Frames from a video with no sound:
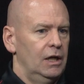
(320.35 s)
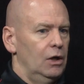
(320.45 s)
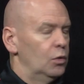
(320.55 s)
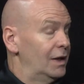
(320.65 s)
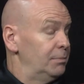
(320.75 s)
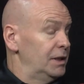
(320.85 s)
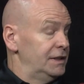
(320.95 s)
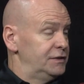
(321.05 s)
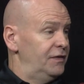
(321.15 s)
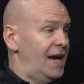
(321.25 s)
We're not playing
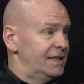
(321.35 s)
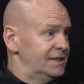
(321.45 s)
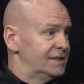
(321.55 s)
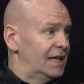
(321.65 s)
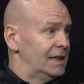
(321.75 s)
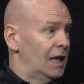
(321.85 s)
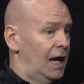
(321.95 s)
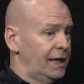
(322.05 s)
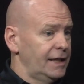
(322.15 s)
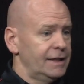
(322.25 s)
as fast as I'd
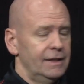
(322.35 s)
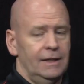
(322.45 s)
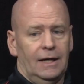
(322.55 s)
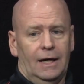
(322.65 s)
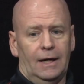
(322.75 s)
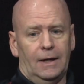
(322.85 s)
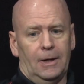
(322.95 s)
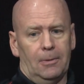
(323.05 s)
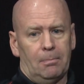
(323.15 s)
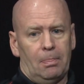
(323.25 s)
like.
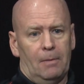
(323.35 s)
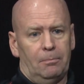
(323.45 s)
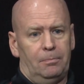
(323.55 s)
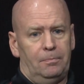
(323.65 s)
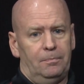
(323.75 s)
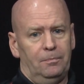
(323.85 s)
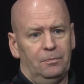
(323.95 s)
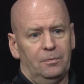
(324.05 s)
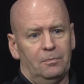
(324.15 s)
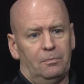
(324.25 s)

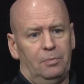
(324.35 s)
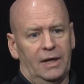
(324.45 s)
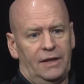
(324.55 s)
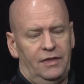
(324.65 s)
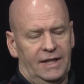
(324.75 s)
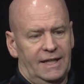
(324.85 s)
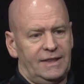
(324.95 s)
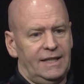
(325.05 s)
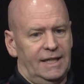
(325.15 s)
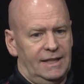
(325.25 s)
But I think at
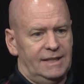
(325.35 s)
the end of the